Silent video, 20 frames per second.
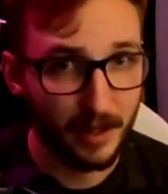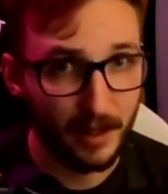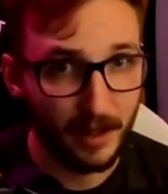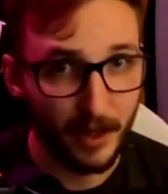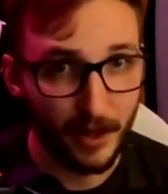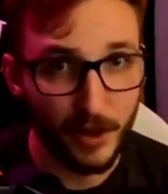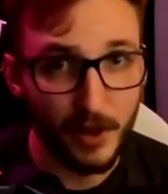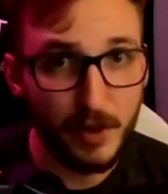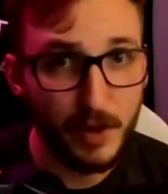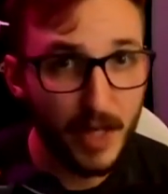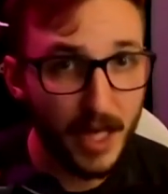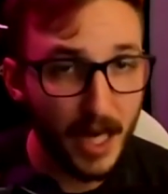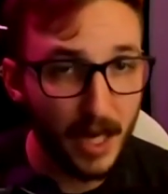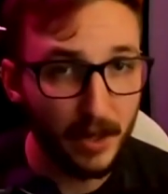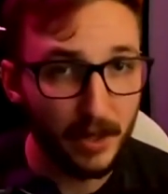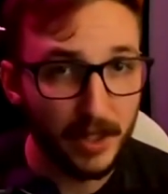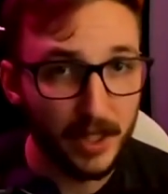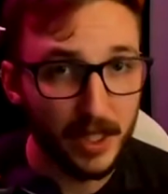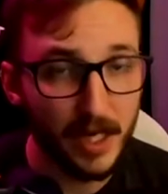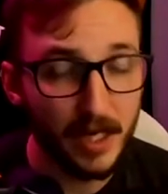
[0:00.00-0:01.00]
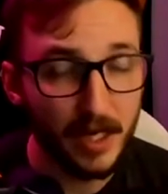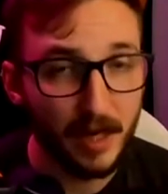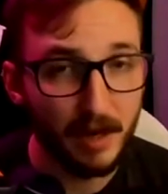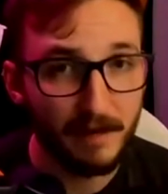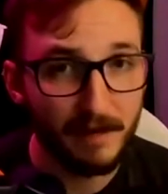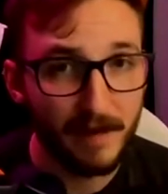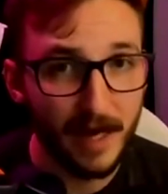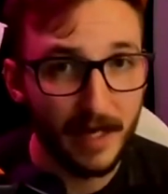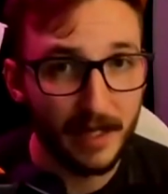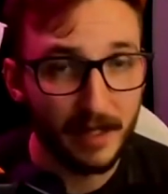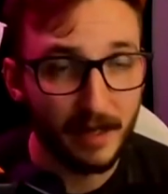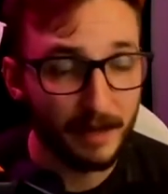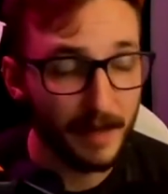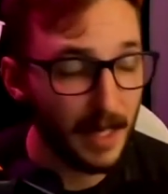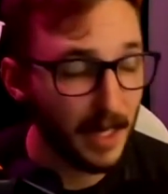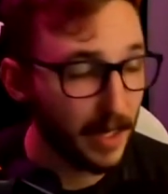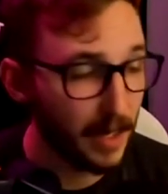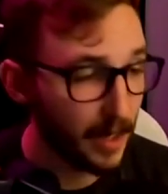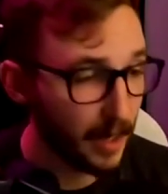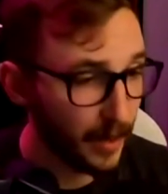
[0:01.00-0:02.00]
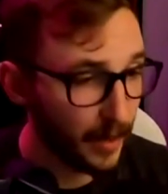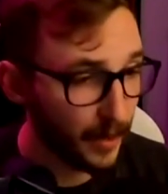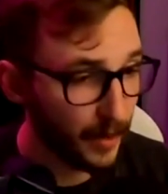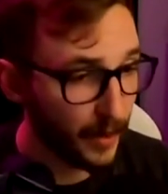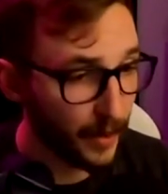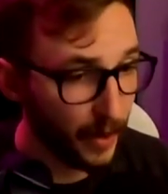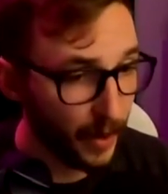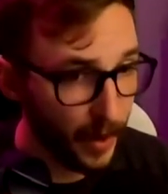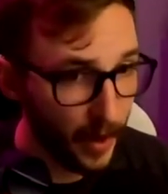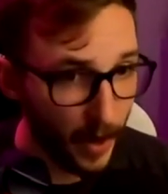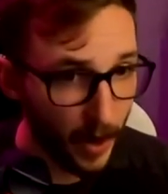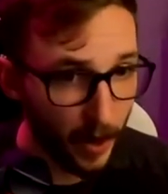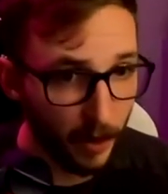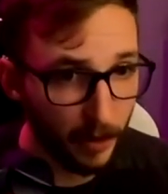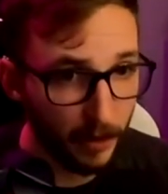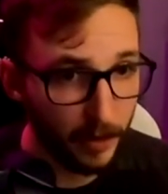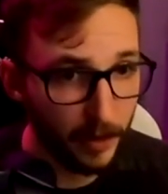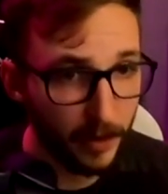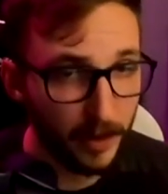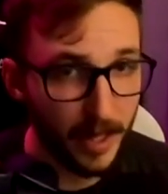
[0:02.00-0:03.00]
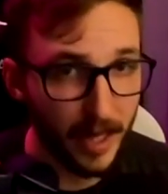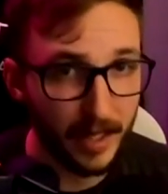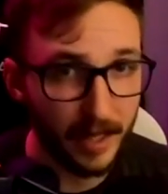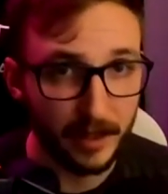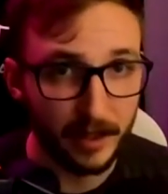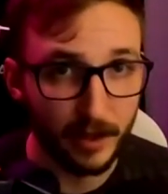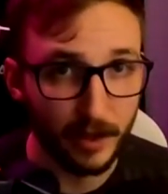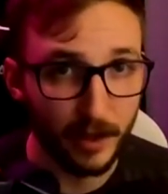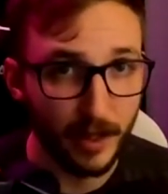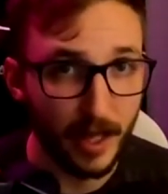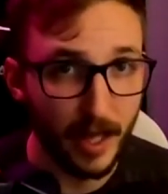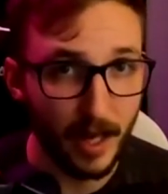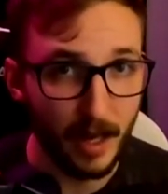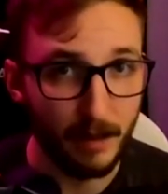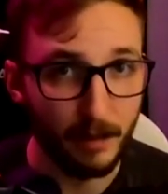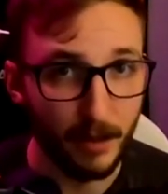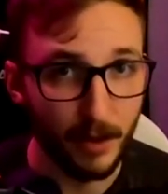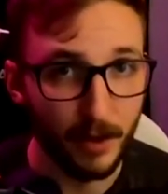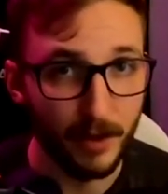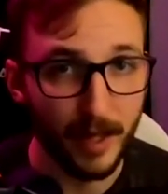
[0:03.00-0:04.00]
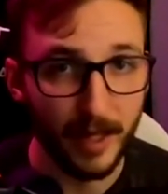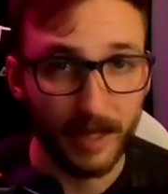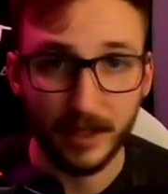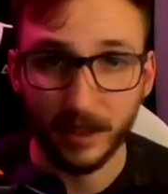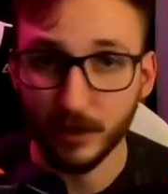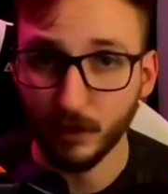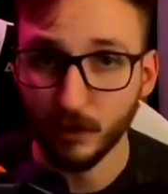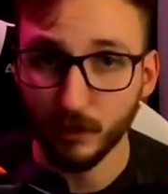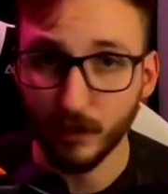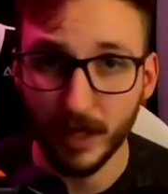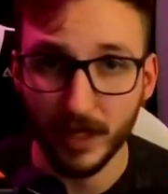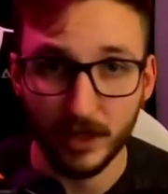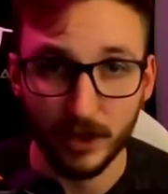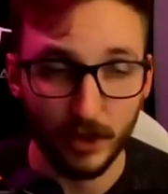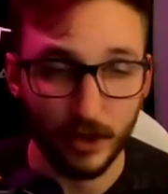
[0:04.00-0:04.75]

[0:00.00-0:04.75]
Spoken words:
Are you guaranteed going to find something? No. That's the gamble. That's the risk.